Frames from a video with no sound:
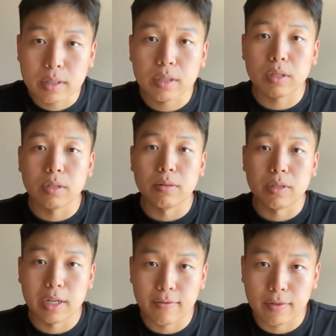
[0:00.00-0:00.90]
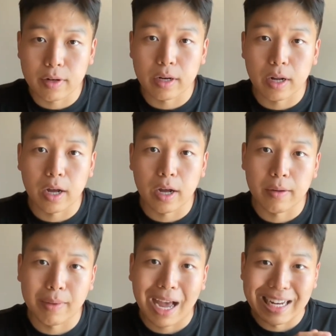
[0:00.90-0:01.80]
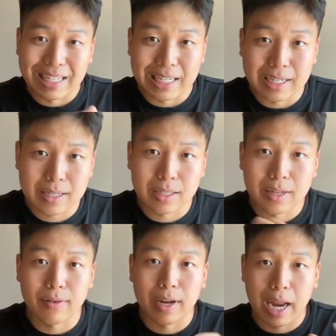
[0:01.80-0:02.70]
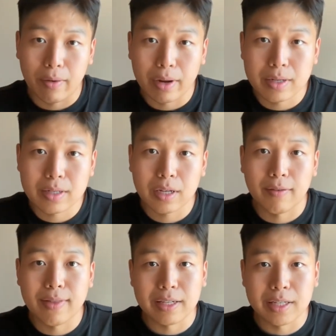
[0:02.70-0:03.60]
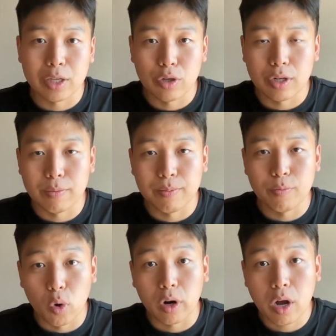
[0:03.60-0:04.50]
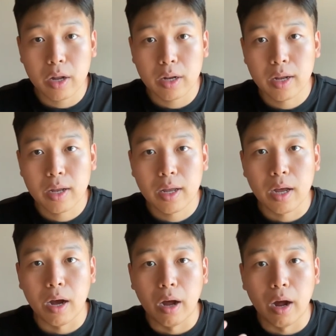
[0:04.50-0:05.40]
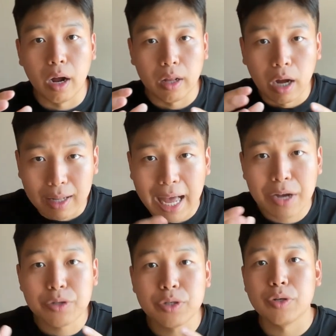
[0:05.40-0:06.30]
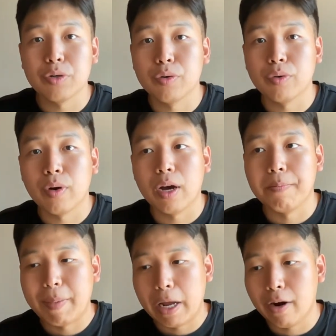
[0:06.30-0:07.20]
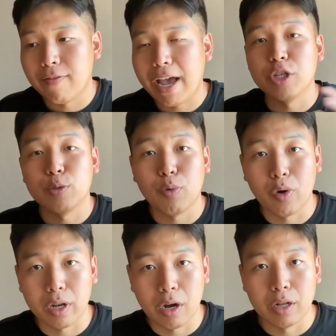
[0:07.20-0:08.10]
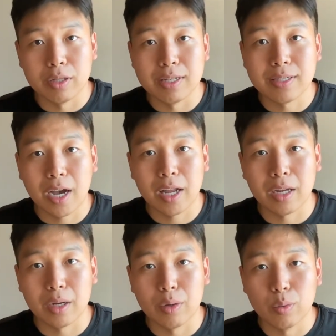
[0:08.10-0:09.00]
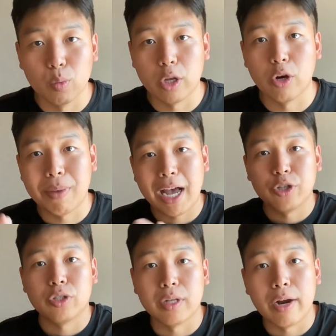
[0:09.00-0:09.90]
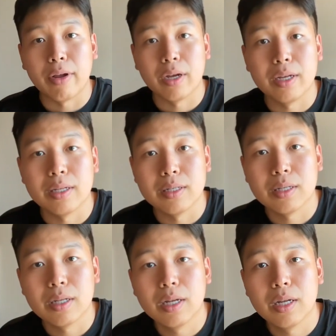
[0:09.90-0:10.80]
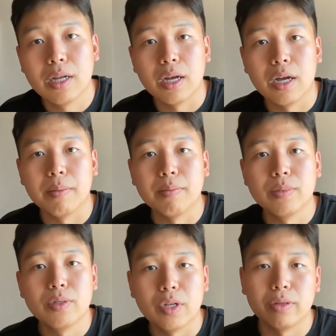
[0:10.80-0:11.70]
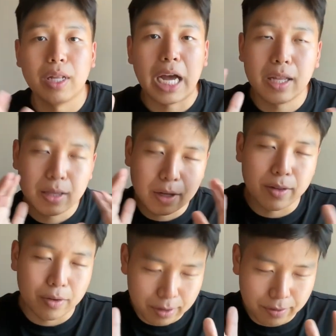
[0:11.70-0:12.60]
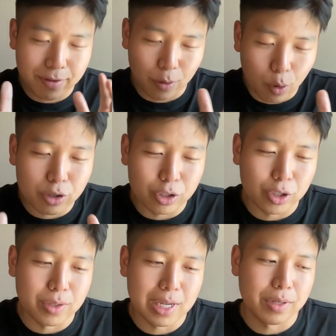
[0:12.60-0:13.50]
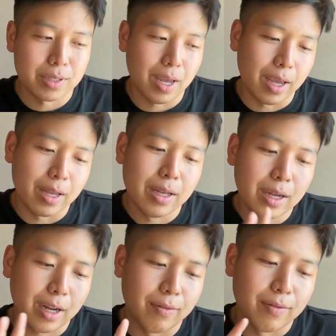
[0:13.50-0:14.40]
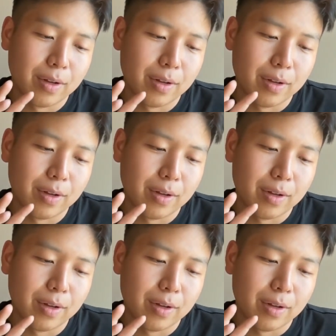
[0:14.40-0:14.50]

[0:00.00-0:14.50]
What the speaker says: to different ideas and different areas of things that you could work on allows you a better vantage point on deciding what your passion area is. If I were to choose, I would say kind of